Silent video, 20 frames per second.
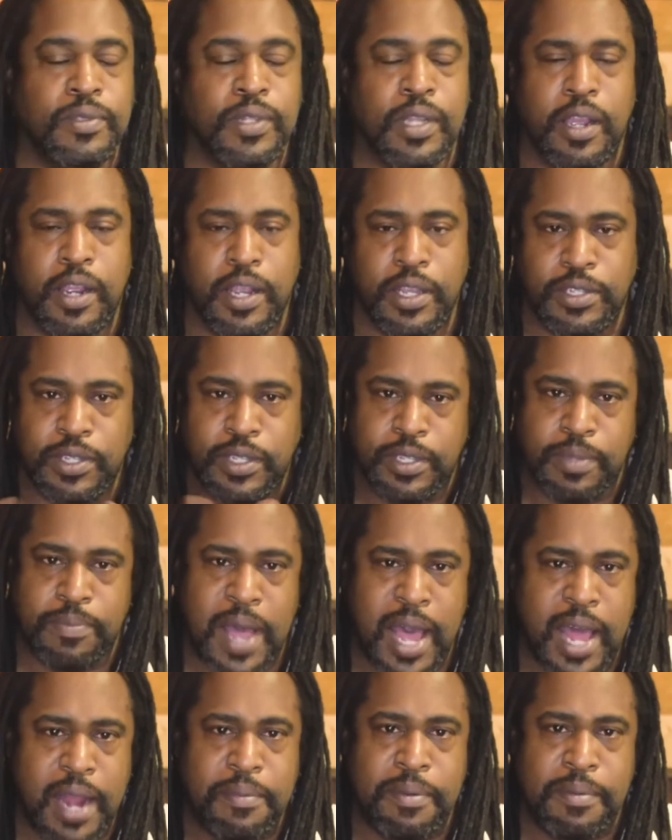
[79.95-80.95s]
All right, so at the
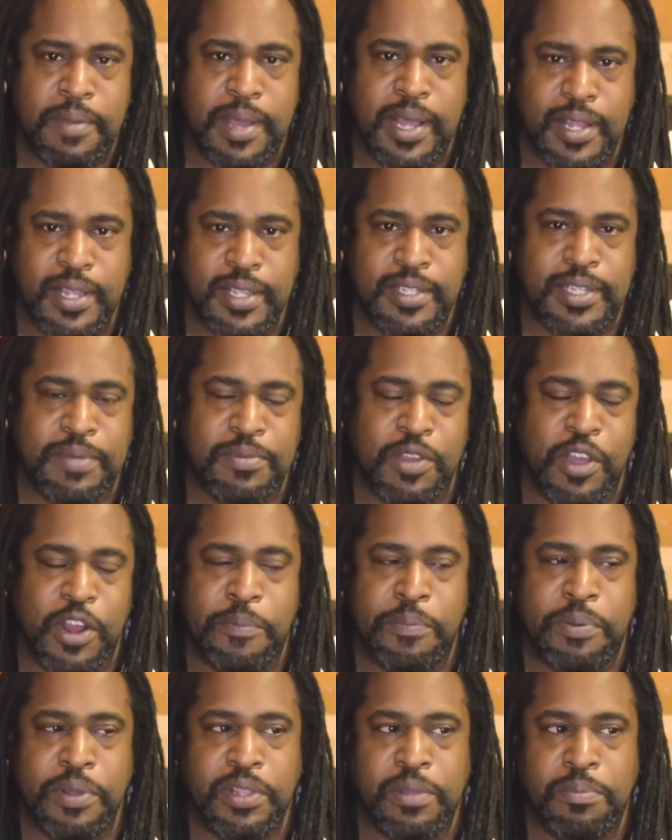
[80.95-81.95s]
bottom of my list, I'm going to
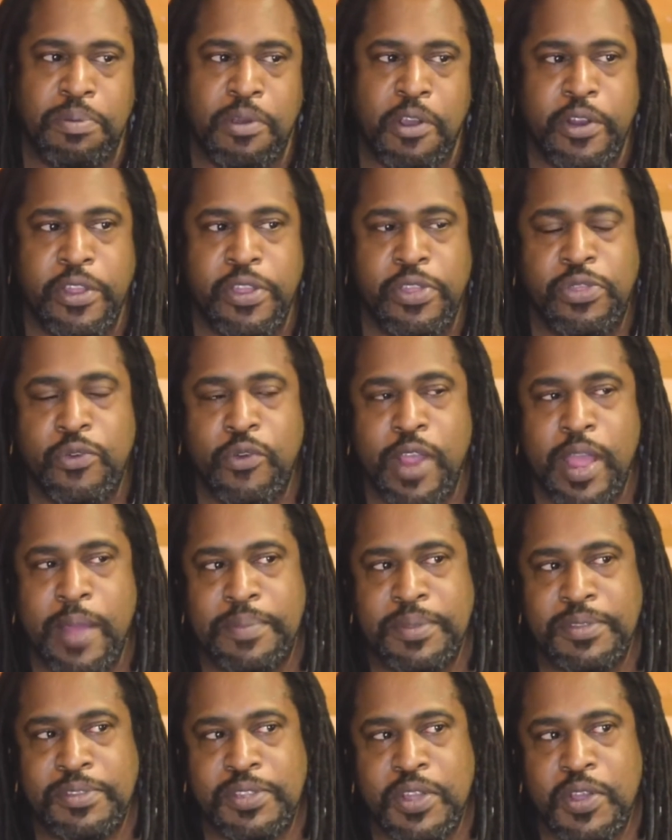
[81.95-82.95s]
put the Party Thor
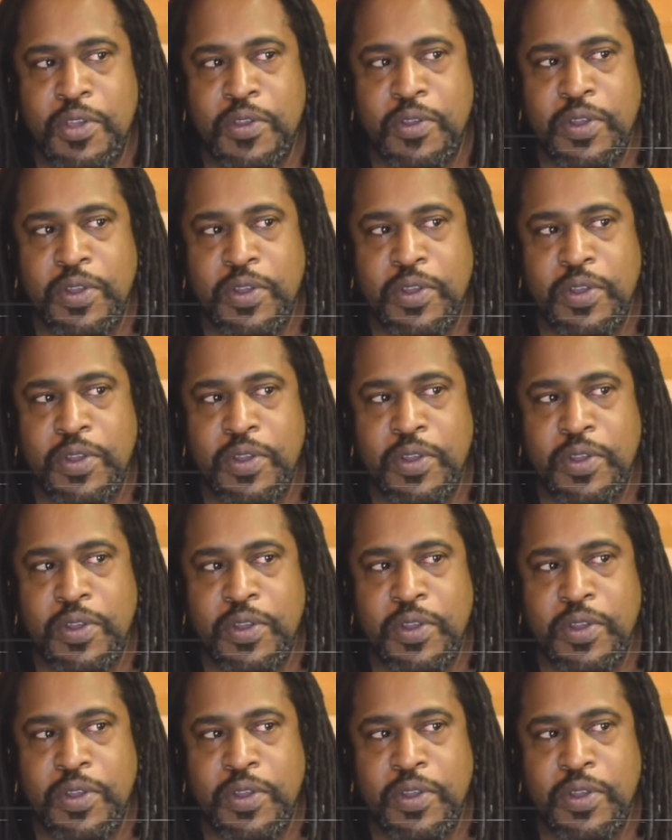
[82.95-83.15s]
episode.